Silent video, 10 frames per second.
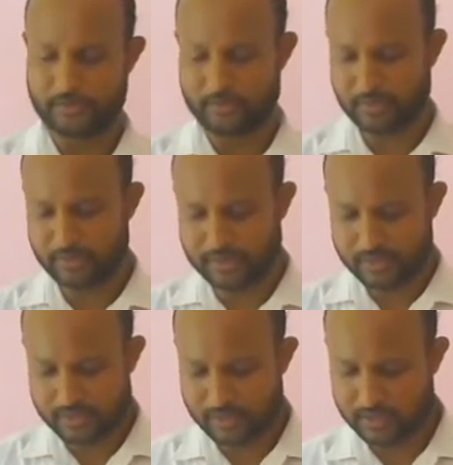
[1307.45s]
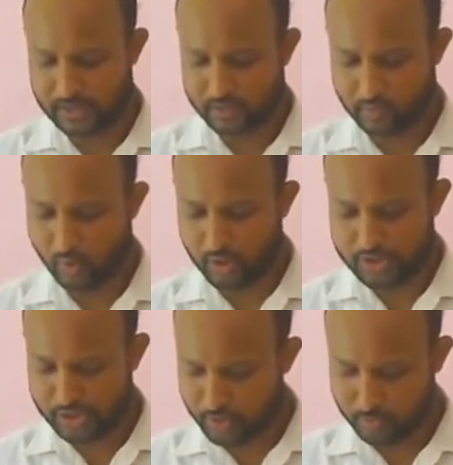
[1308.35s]
That means this is called
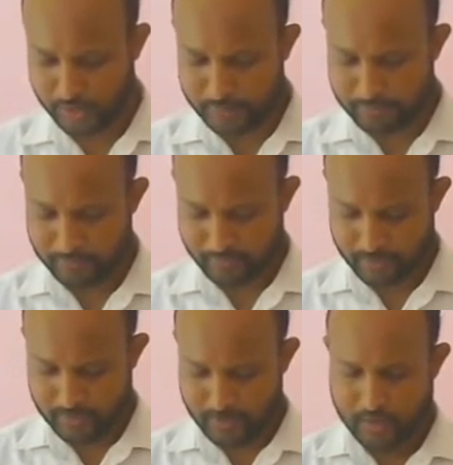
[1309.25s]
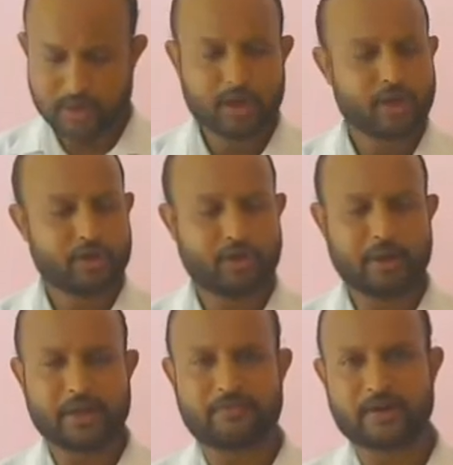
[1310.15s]
stimuli. You
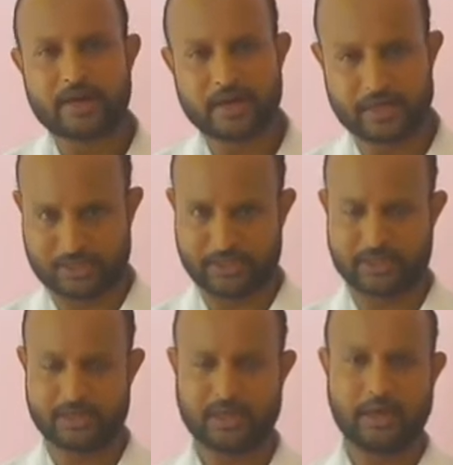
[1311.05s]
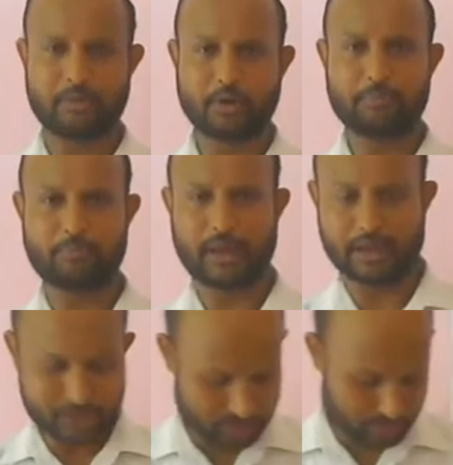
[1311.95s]
might have heard about a
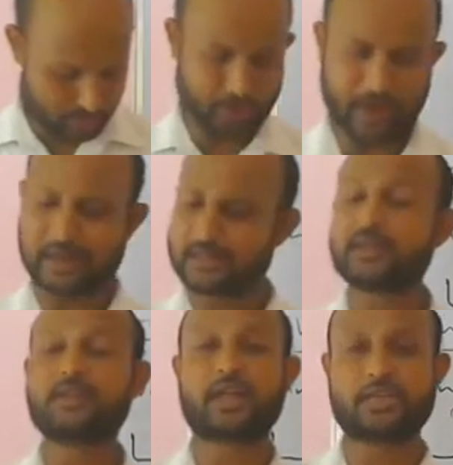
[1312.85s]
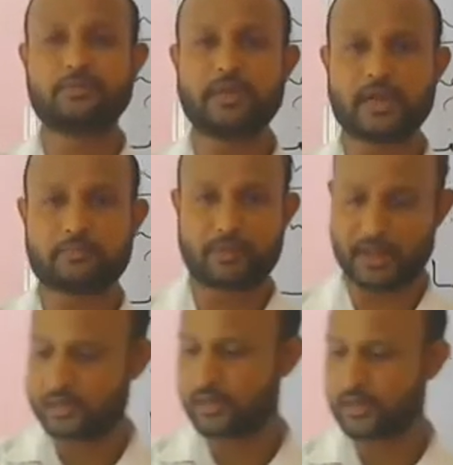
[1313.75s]
plant known as touch-me-not
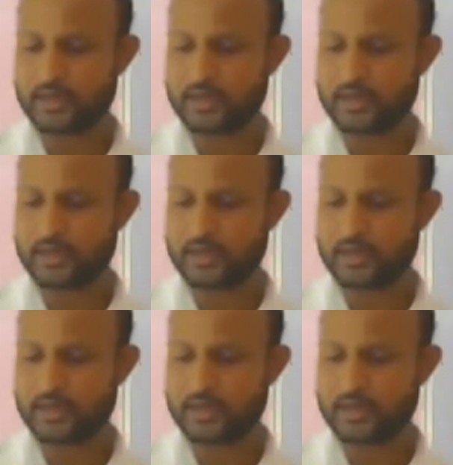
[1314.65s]
plant.